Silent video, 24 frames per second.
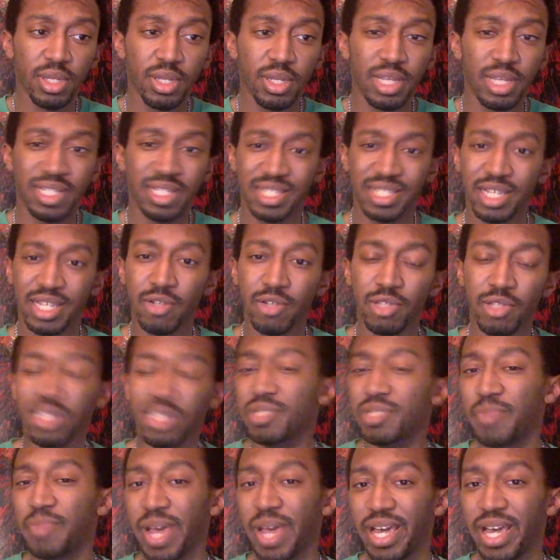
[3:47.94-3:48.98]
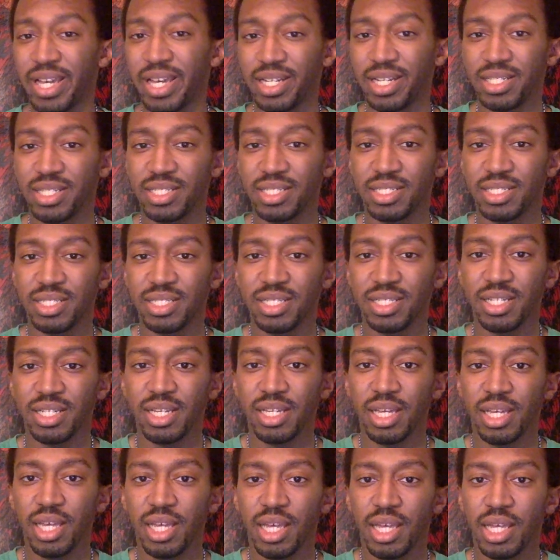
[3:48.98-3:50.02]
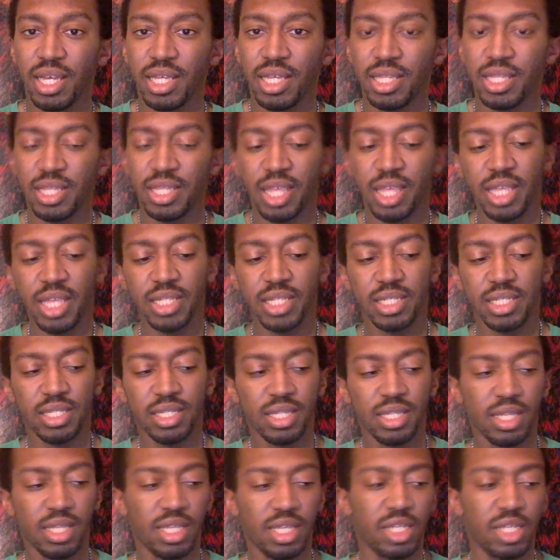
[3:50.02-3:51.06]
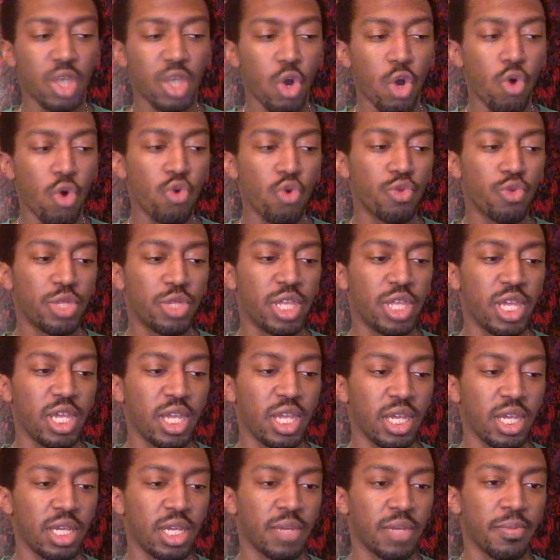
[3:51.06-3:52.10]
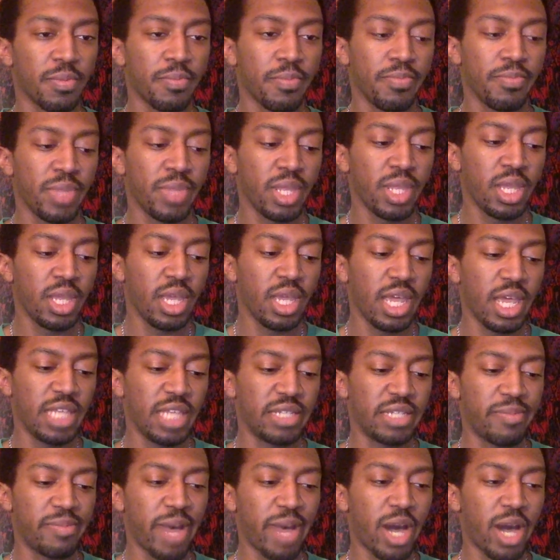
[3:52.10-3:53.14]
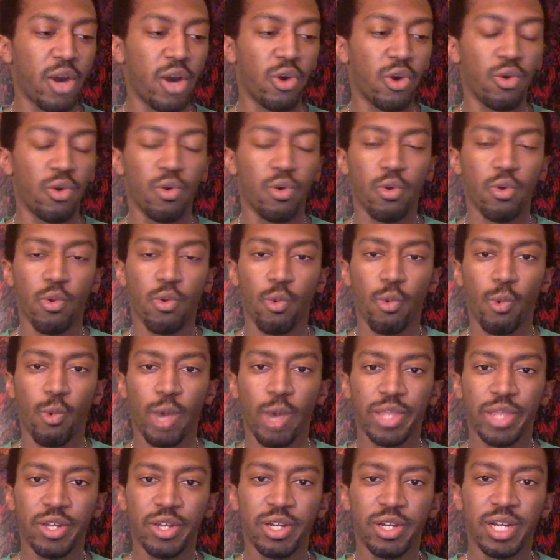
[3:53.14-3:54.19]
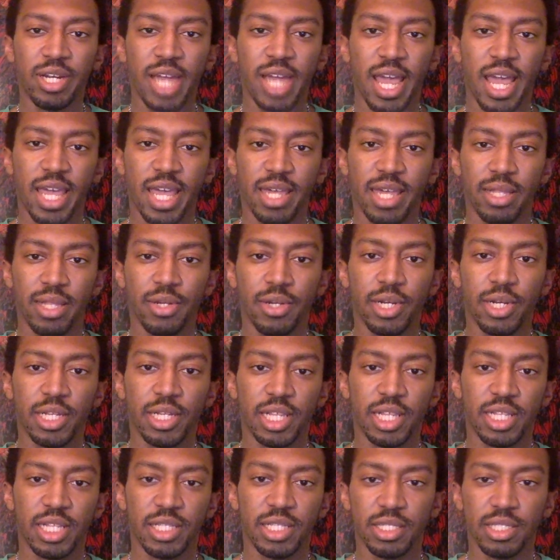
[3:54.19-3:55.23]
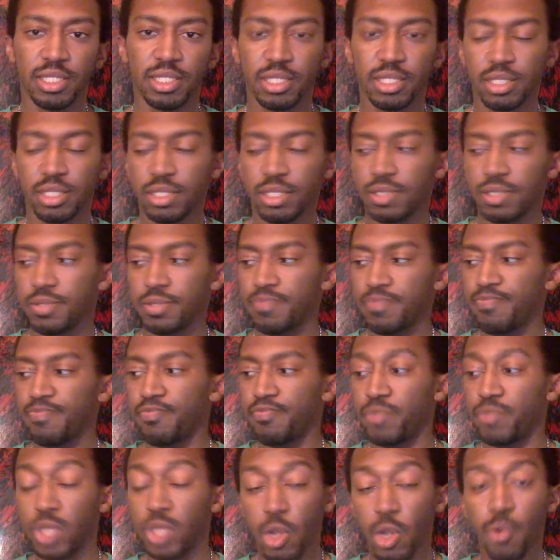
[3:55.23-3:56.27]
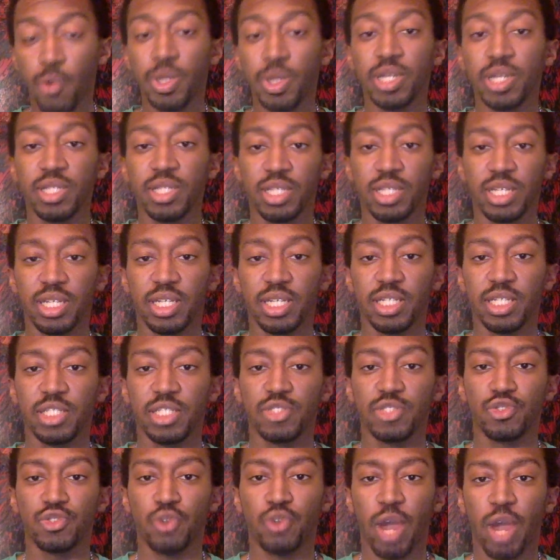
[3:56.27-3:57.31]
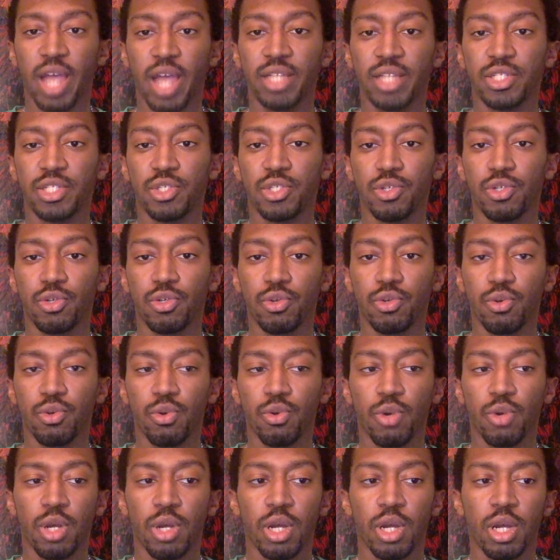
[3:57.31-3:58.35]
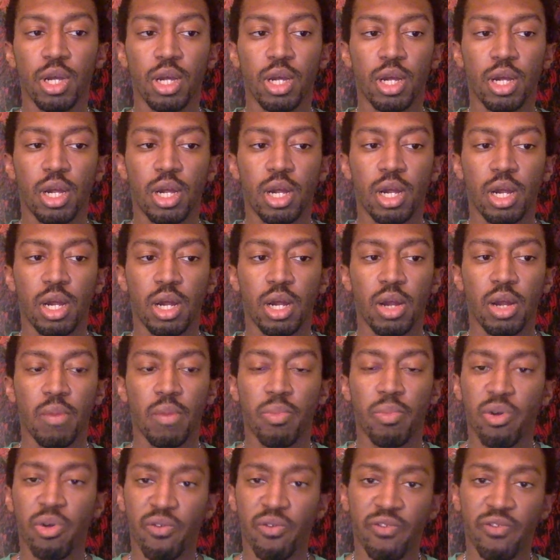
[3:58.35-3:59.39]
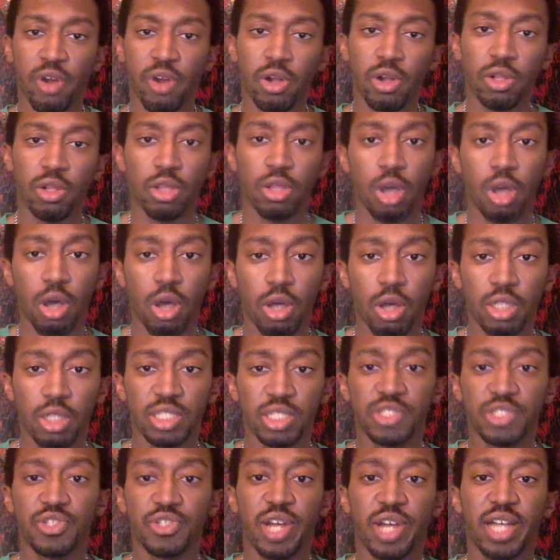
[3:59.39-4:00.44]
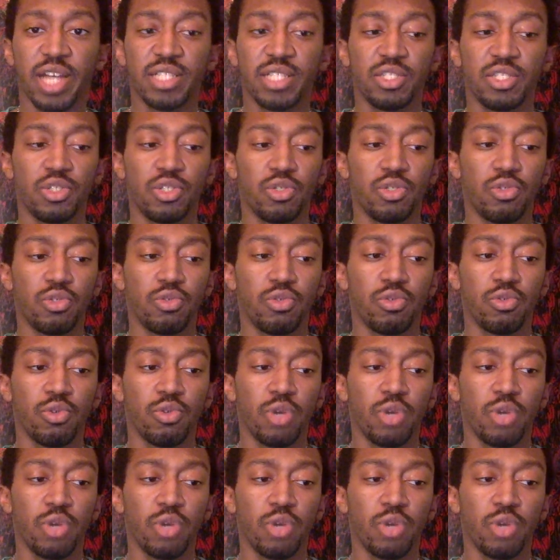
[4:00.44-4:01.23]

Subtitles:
it still looks bad. This whole thing is about whether or not Hillary Clinton knowingly tried to pervert laws and try to